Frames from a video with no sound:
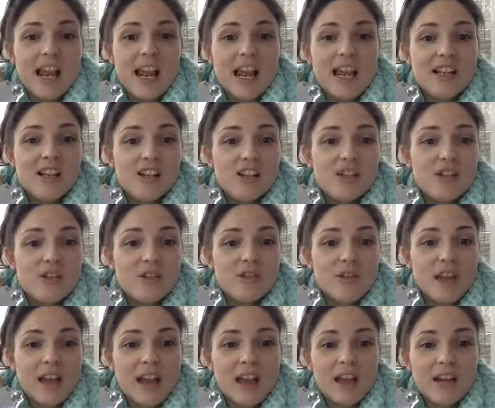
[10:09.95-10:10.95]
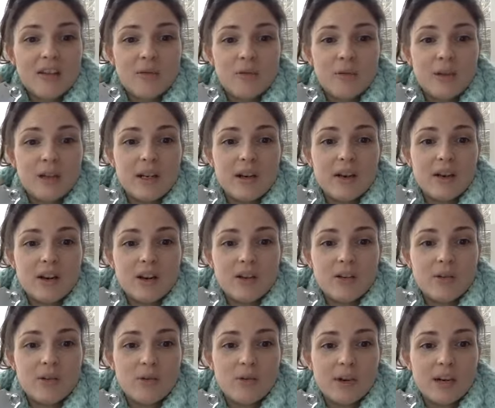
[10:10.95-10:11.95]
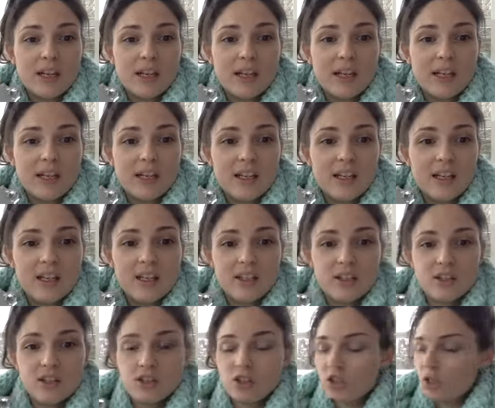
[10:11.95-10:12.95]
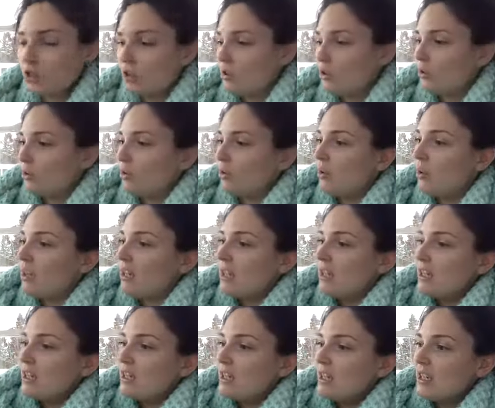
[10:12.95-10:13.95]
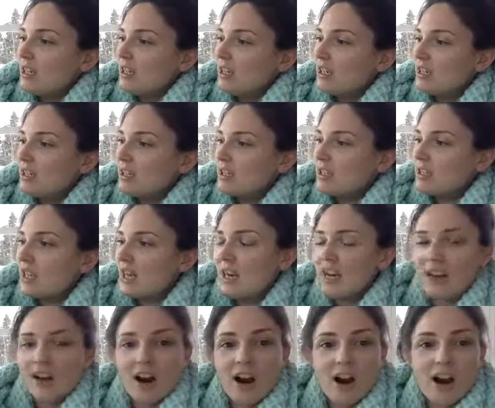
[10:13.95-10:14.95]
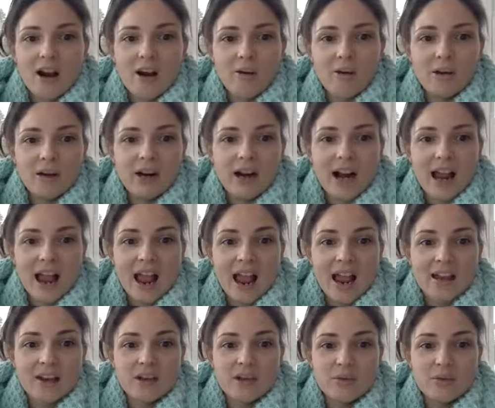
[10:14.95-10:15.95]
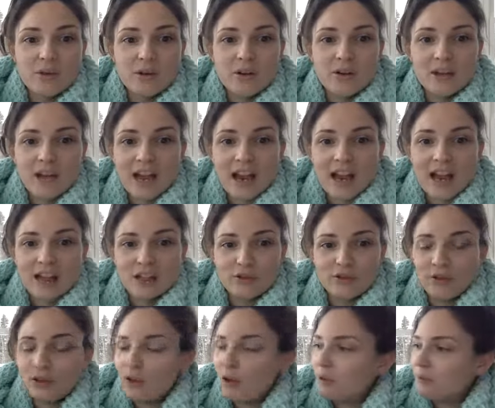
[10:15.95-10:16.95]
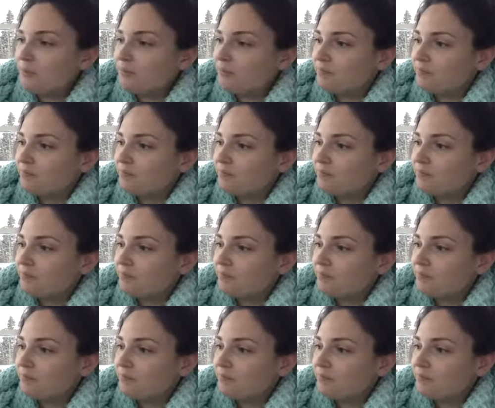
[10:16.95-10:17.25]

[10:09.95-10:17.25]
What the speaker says: And to do that, we are going to take our annual cash flow.